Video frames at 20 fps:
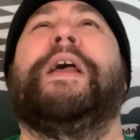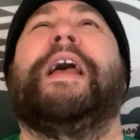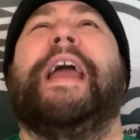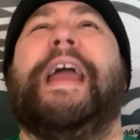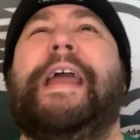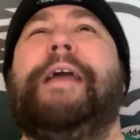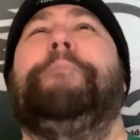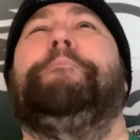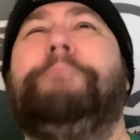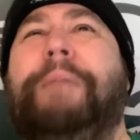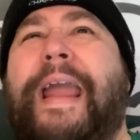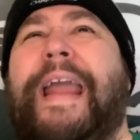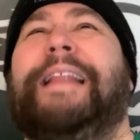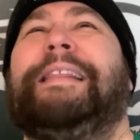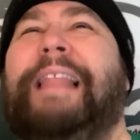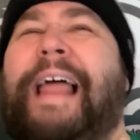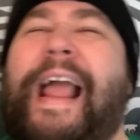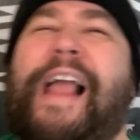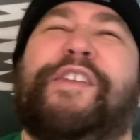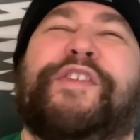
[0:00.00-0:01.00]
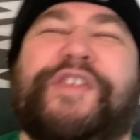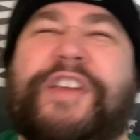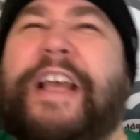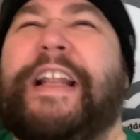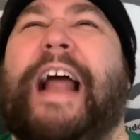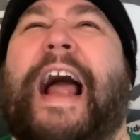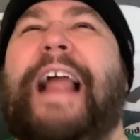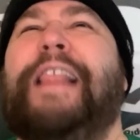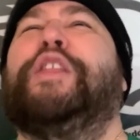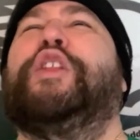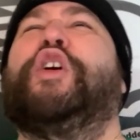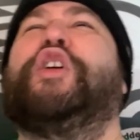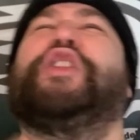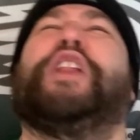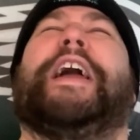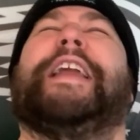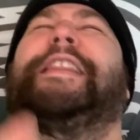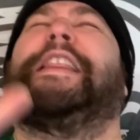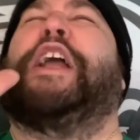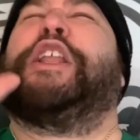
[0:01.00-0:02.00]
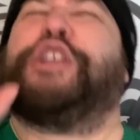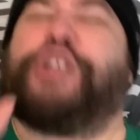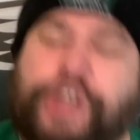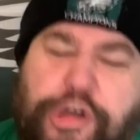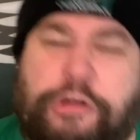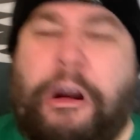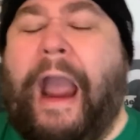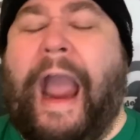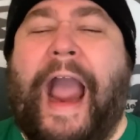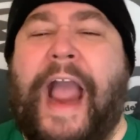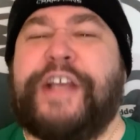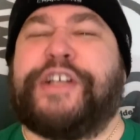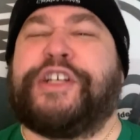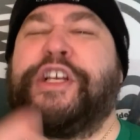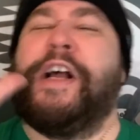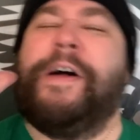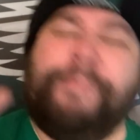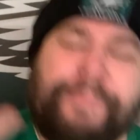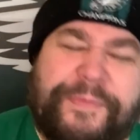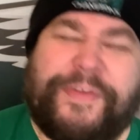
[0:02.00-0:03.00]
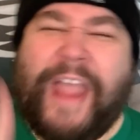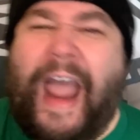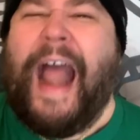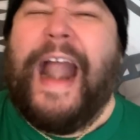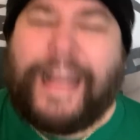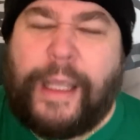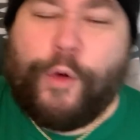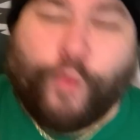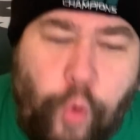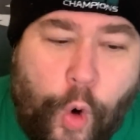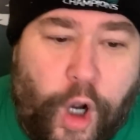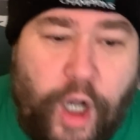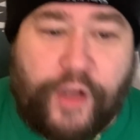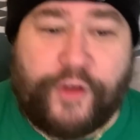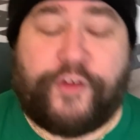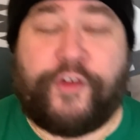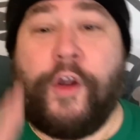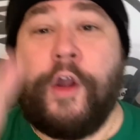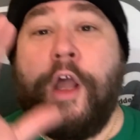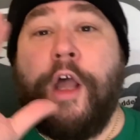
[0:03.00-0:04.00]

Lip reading: It made Last Jedi look like the trash that it was.